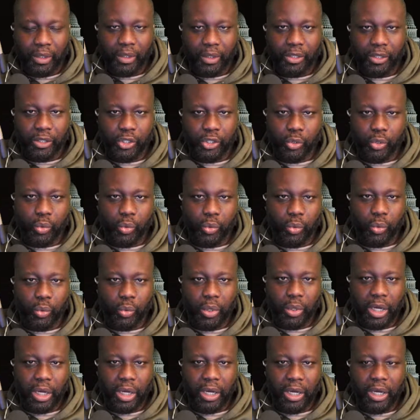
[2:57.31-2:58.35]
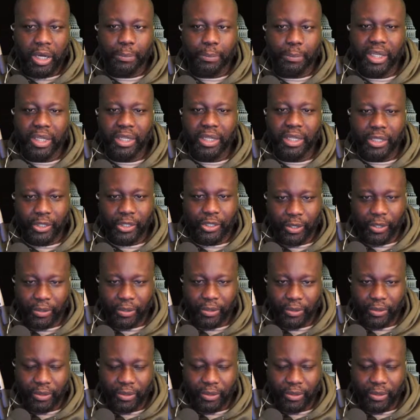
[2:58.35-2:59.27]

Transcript: to uh, appease her,